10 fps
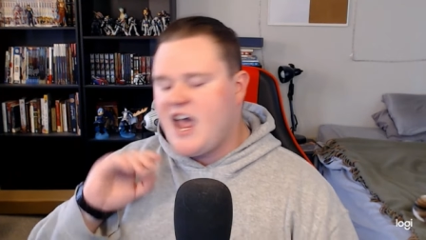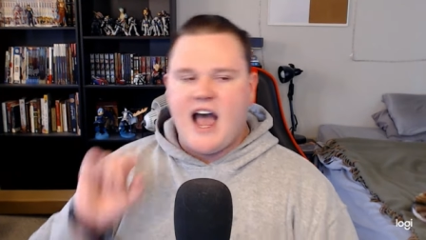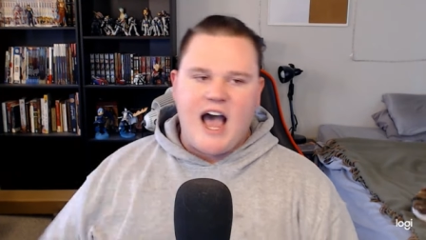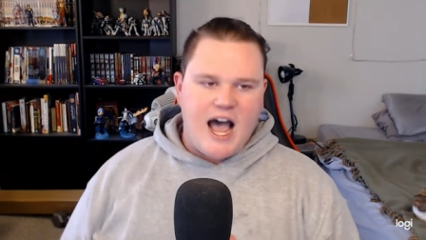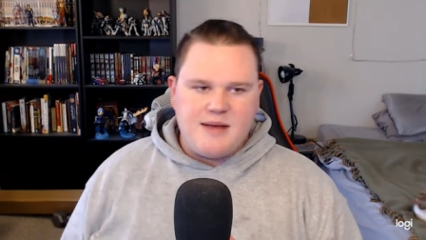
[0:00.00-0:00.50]

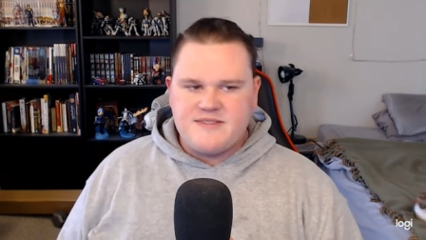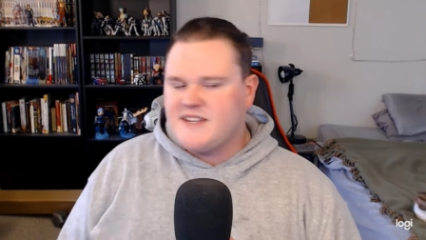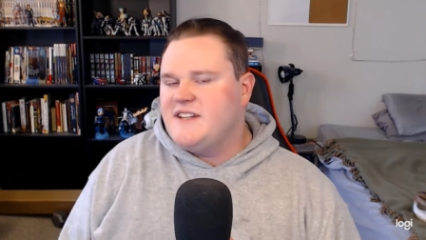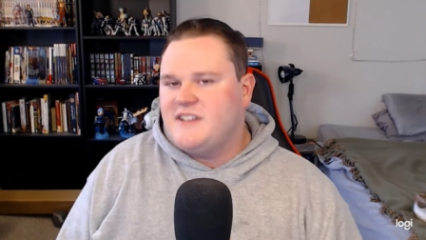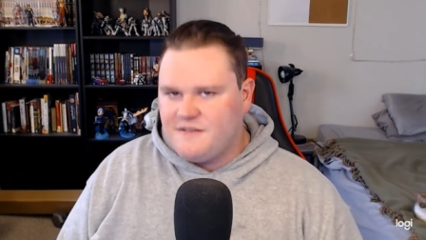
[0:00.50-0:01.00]
I'm
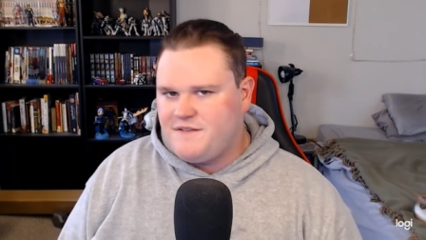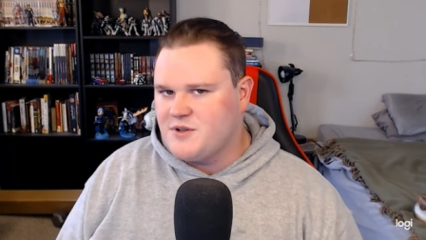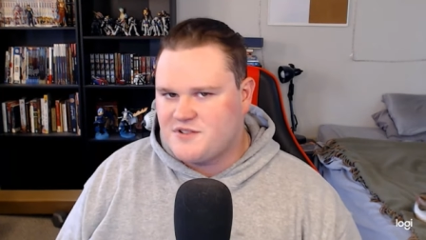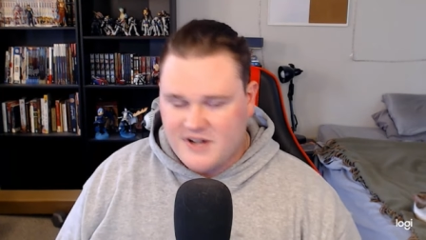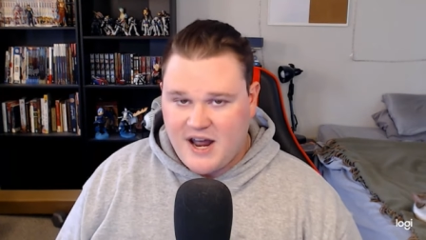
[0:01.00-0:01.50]
slightly
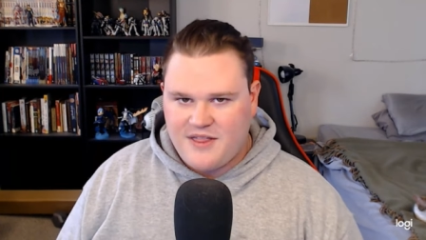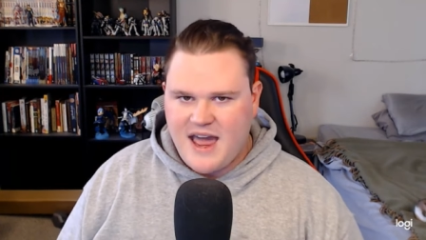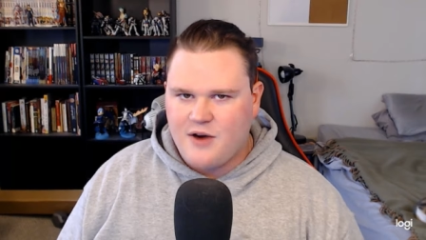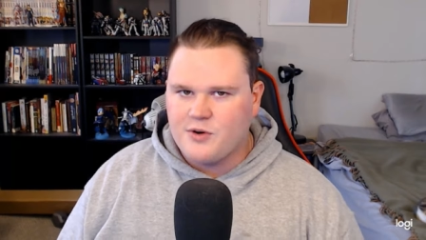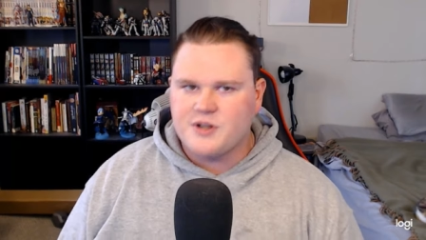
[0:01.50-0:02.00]
confused on how
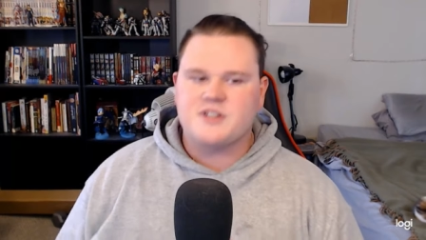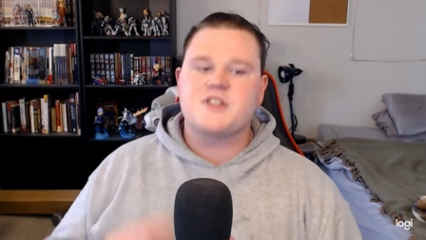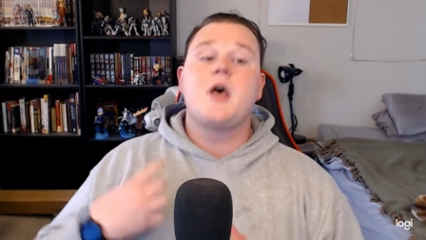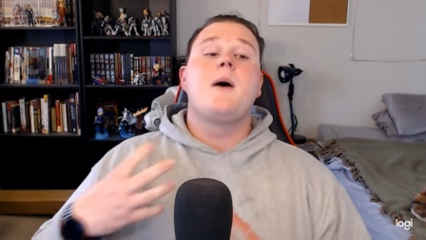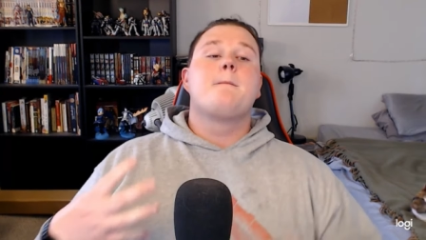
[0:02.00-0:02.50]
that works,
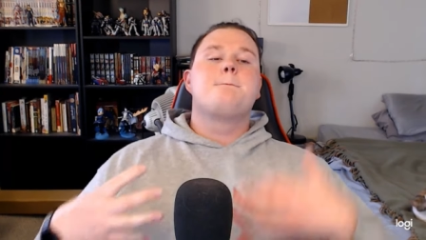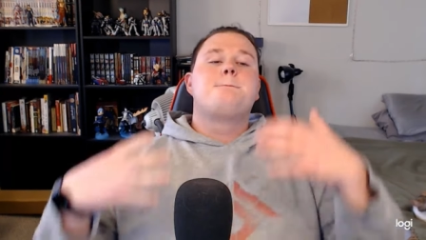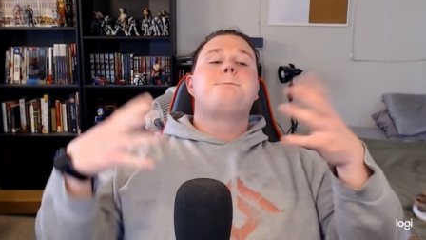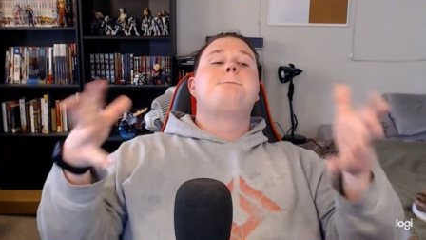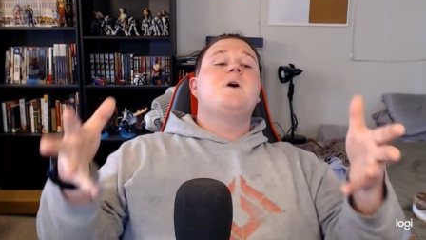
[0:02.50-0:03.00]

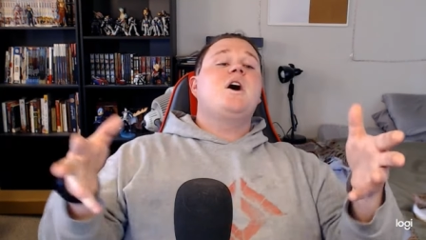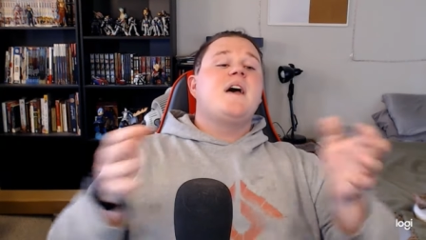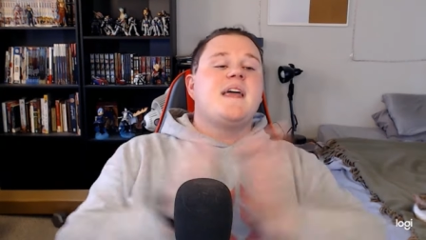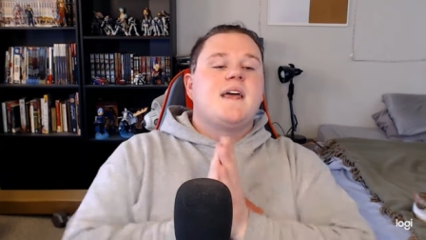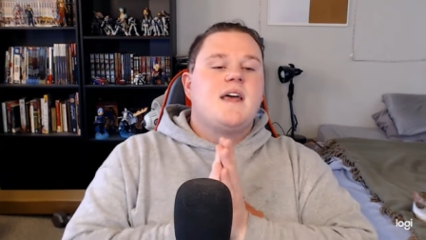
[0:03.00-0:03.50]

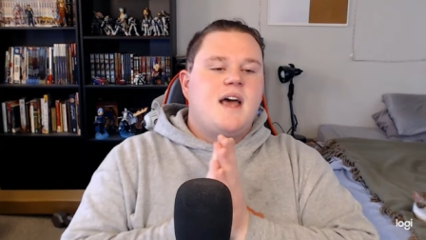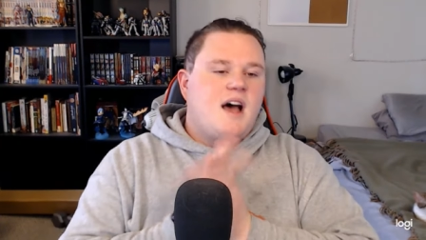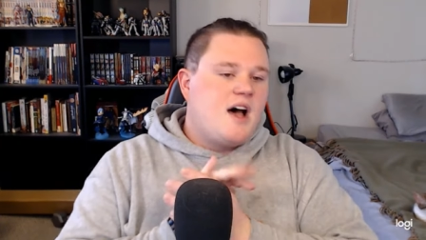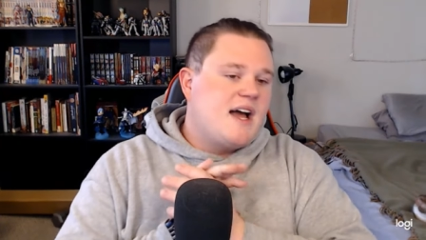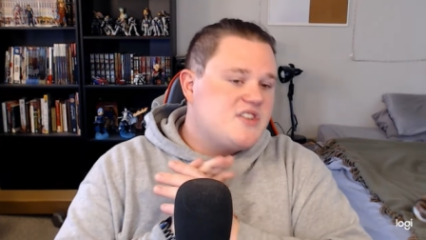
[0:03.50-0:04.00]
but
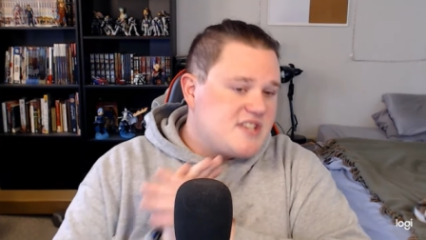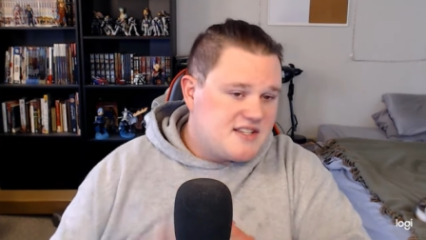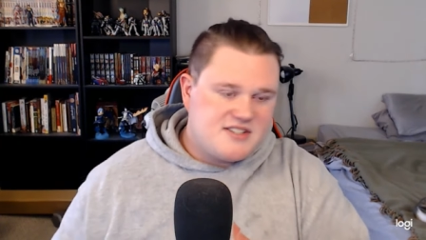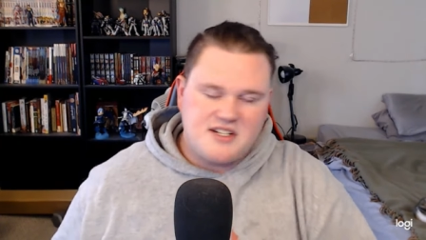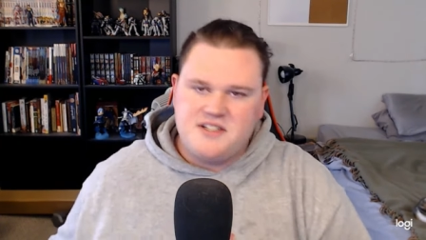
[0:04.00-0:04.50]
uh, I just
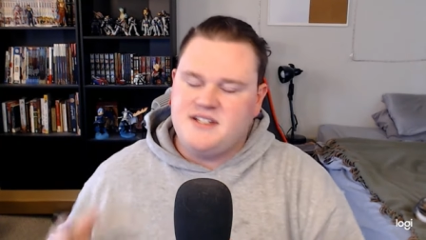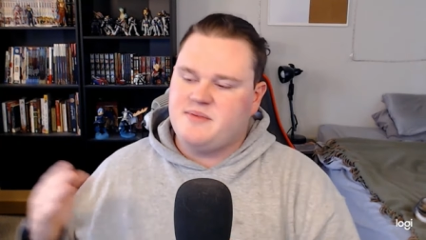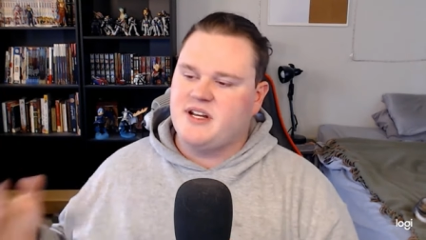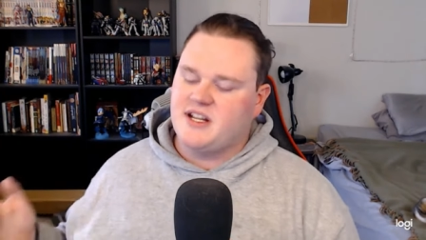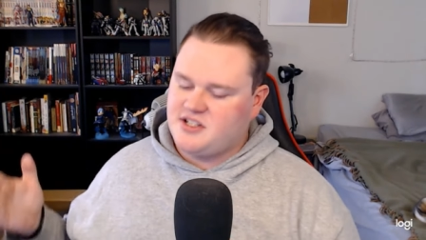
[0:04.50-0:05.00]
had such a
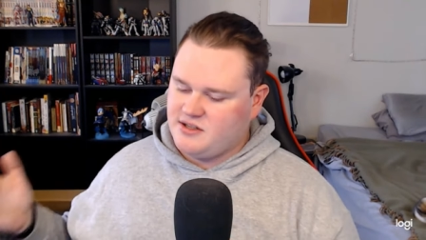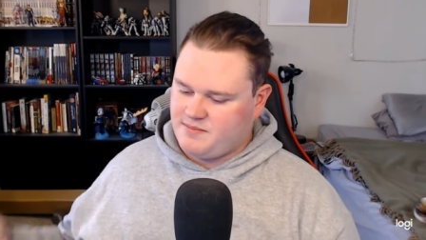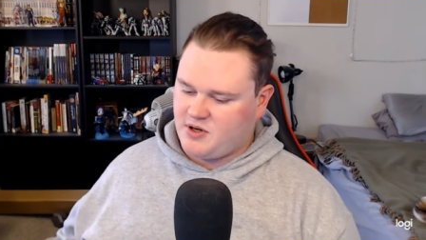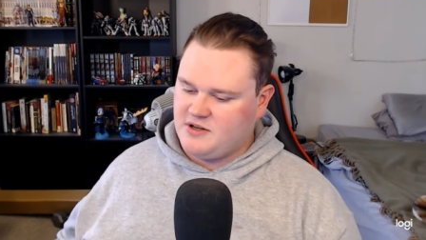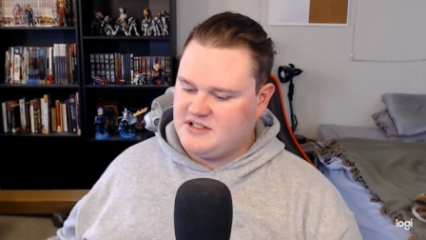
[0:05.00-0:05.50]
deep connection to
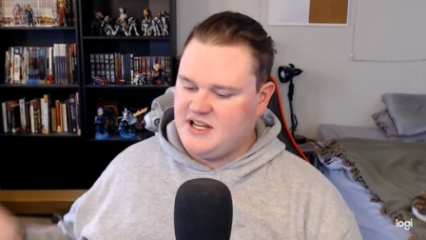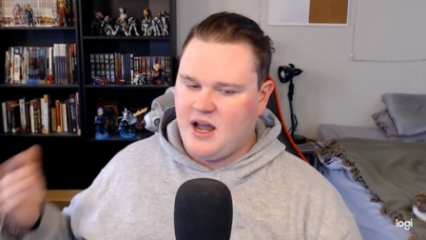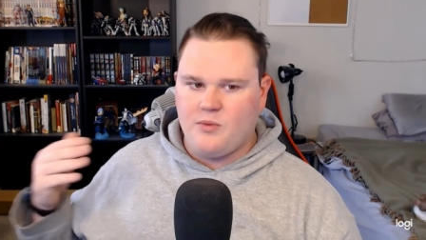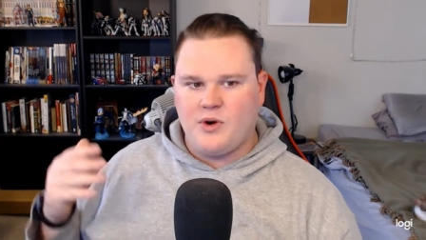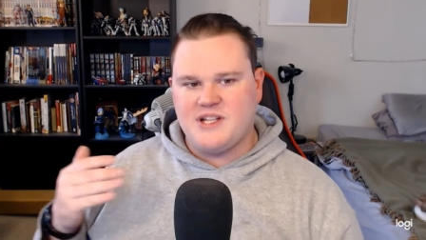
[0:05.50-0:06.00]
Percy,
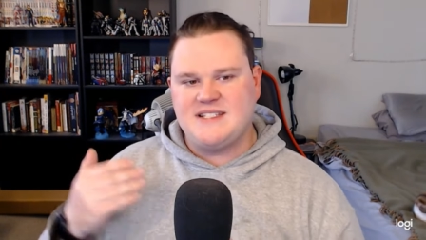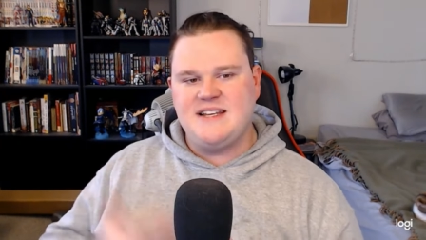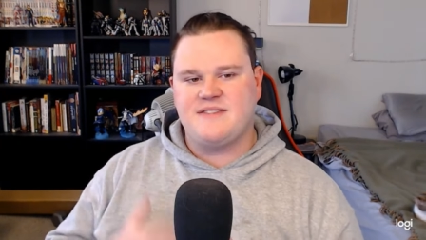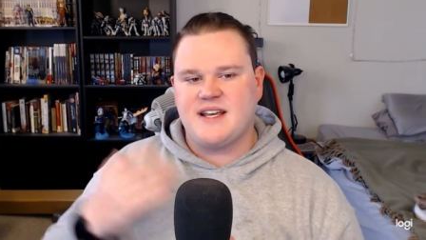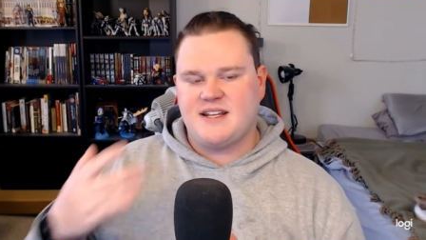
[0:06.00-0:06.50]
I want to
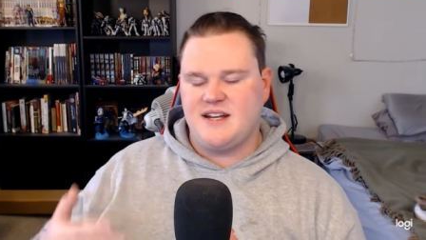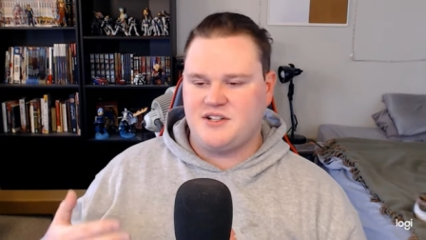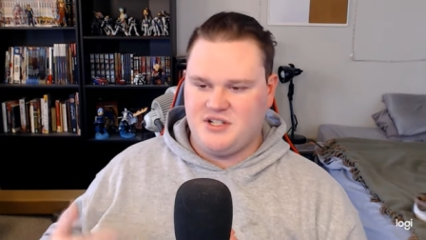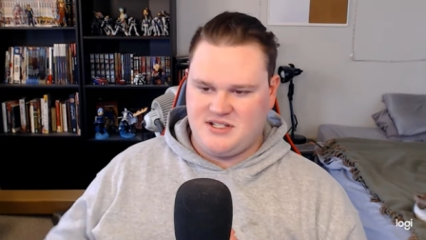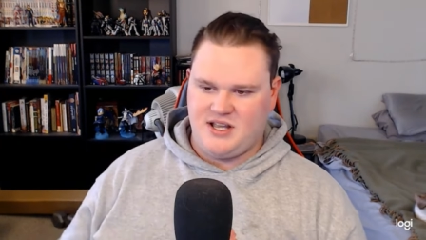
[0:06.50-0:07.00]
see if that
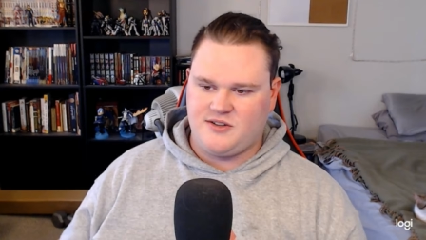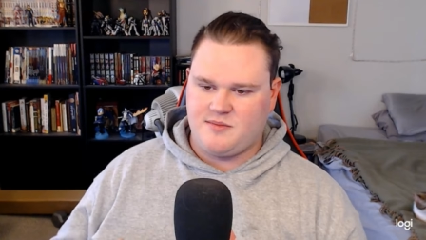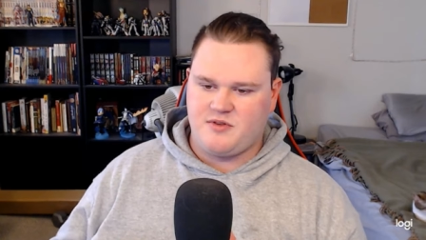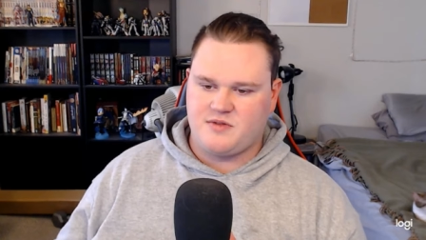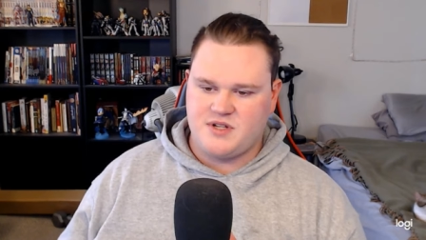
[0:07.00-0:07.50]
connection is held
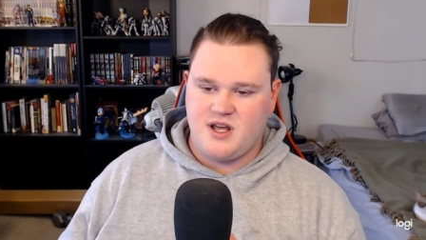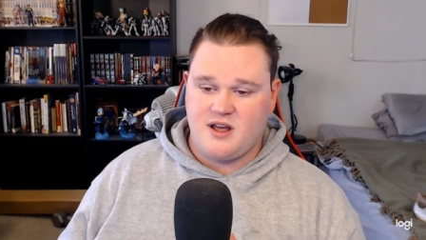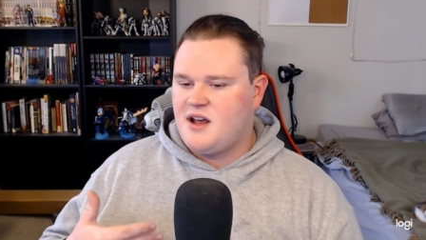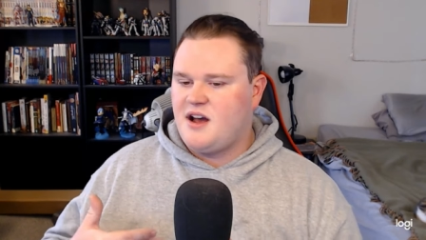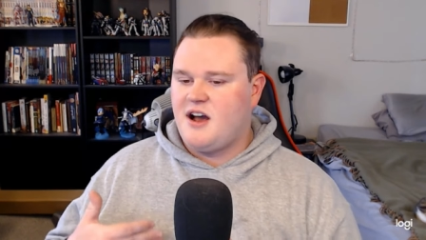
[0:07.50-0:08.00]
up over time.